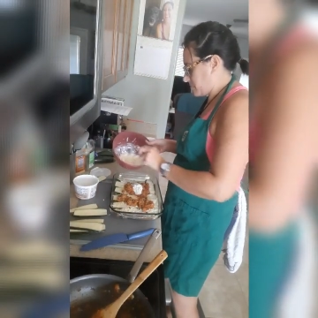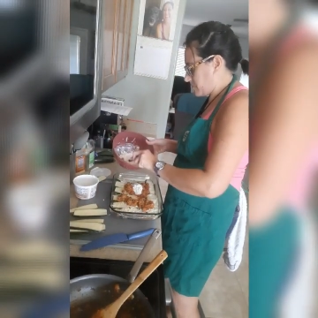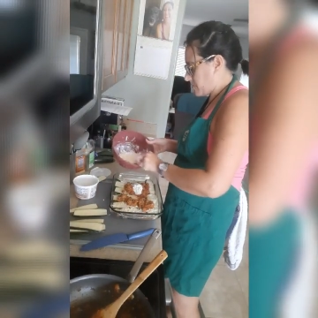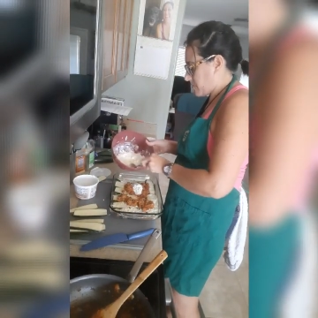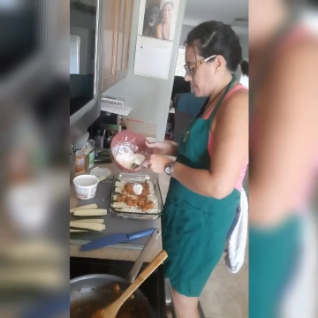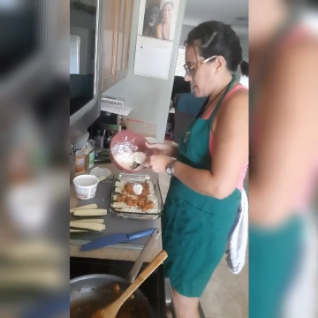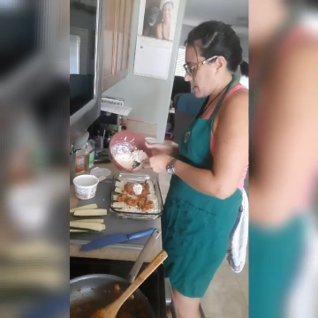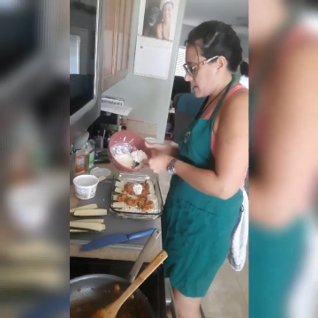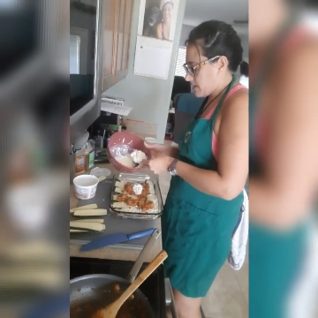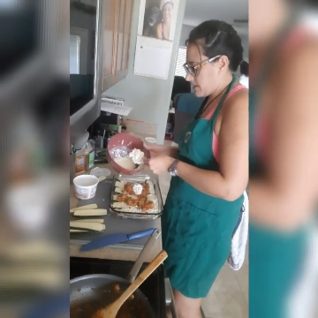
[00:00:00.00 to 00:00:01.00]

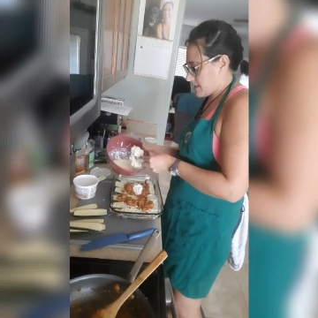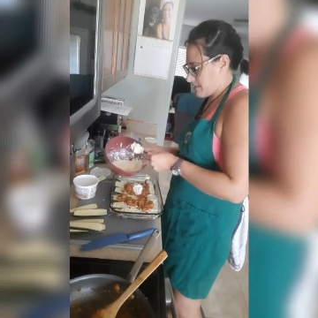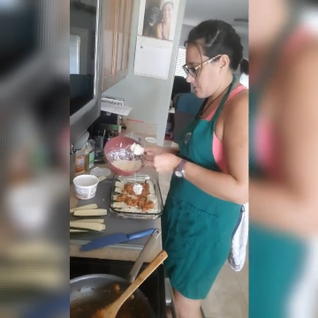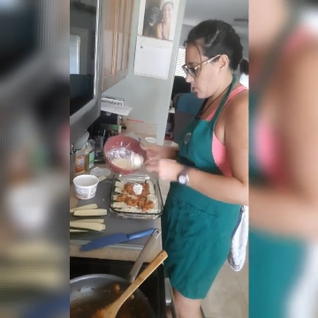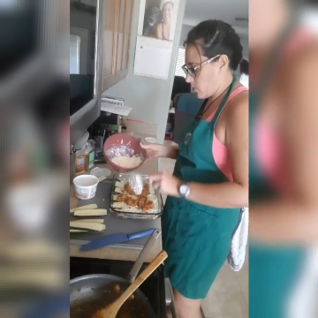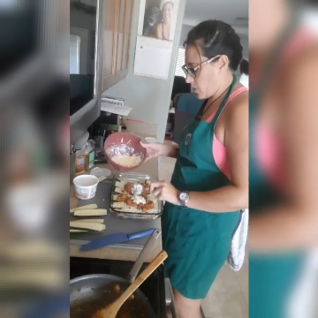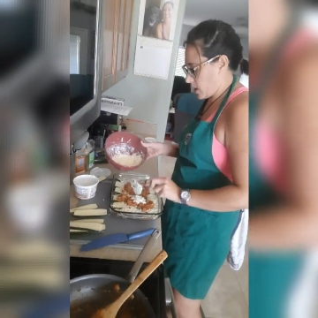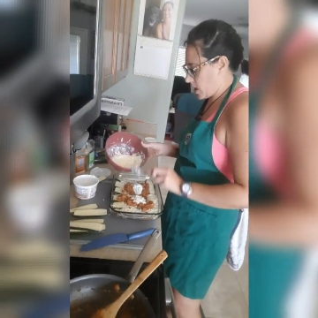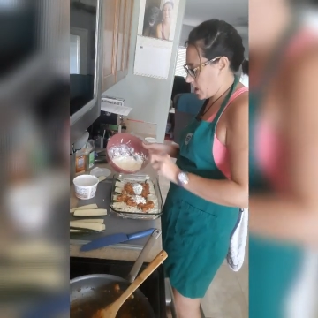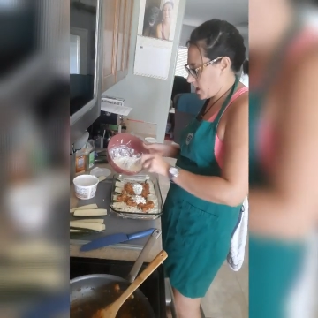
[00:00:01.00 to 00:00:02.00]
some
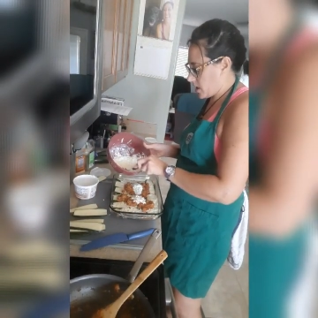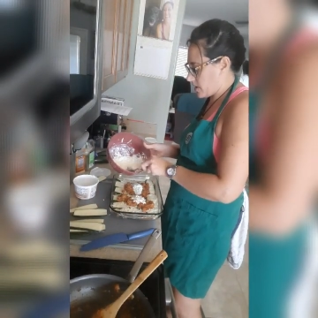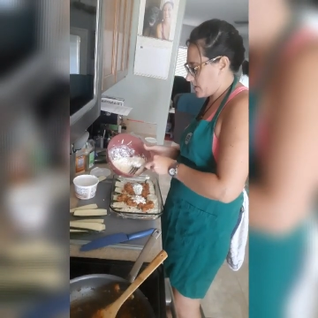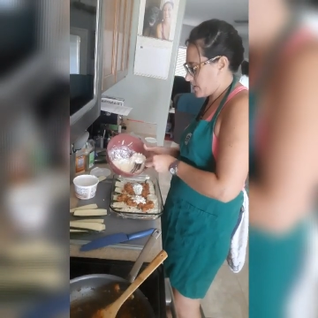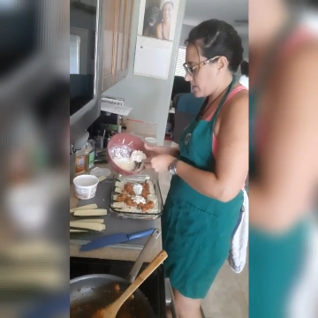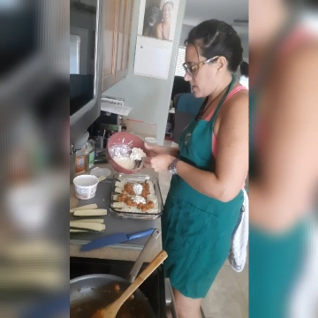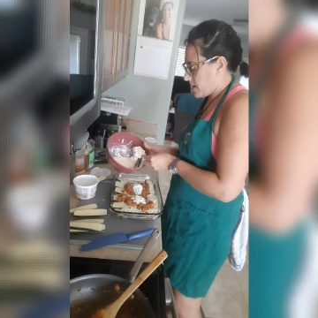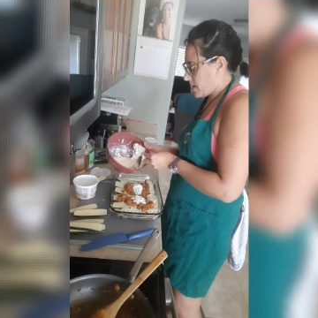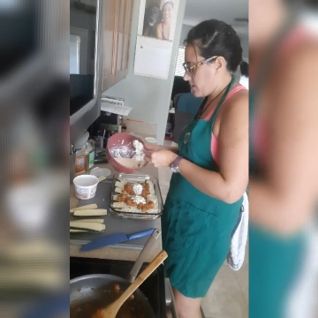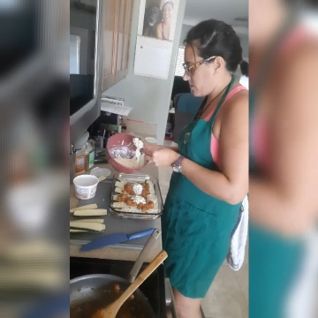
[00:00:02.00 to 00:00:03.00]
more.
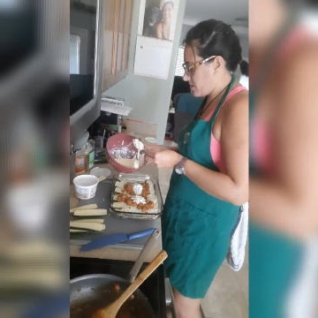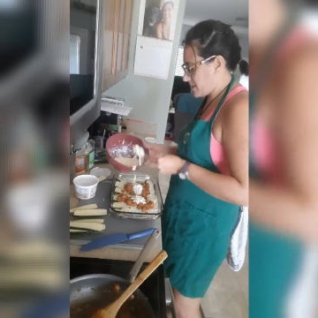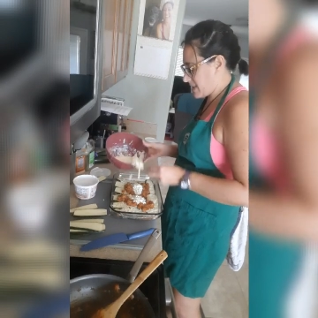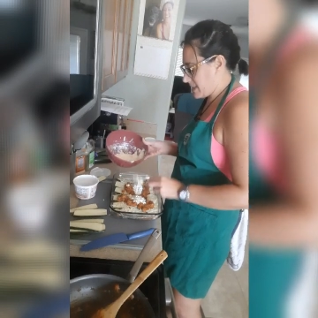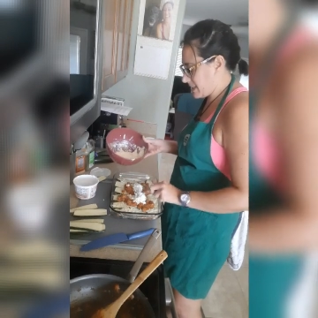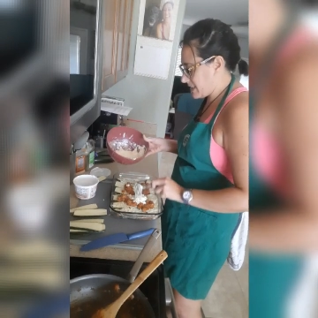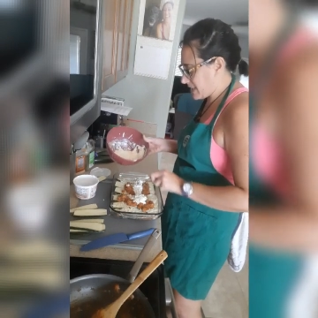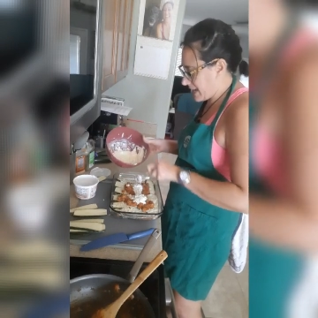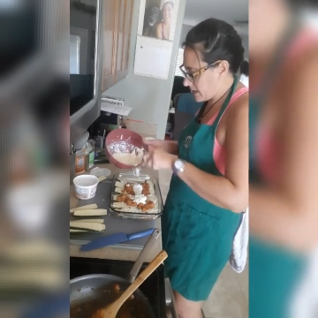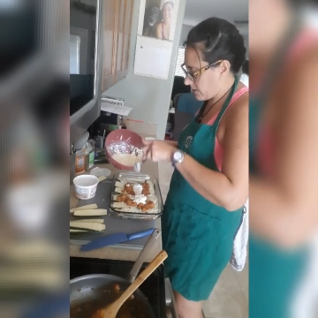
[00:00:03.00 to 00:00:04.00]
You're just gonna
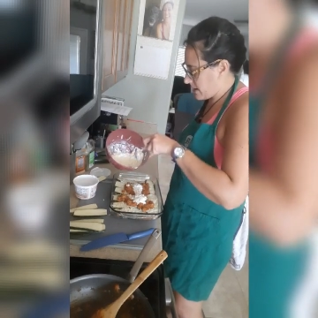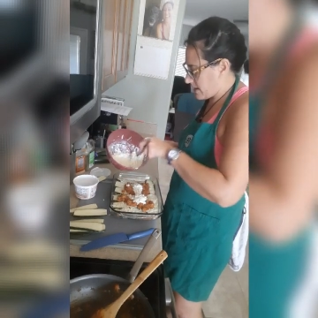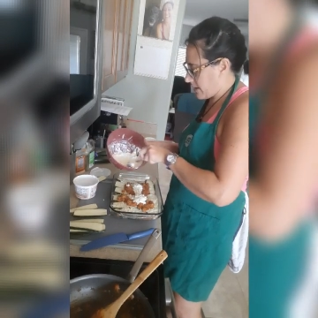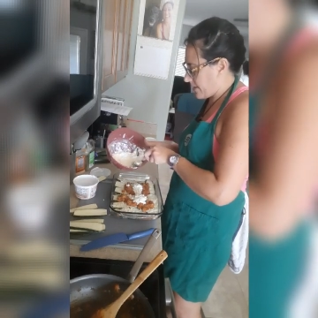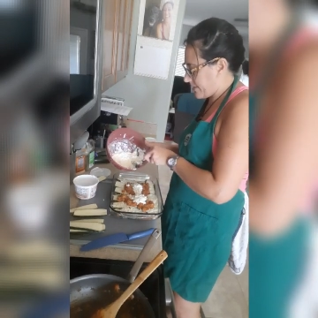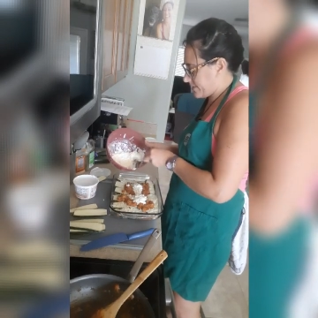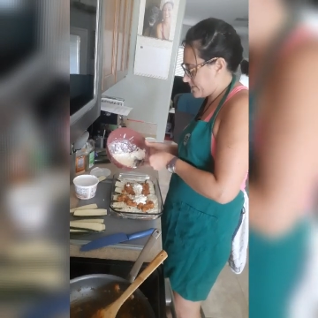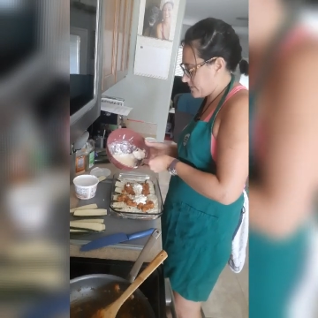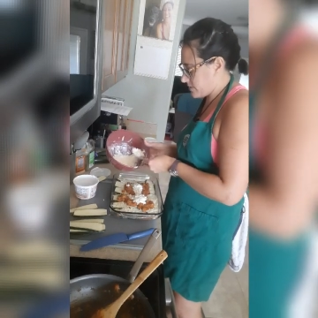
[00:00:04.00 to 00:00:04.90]
layer it, y'all.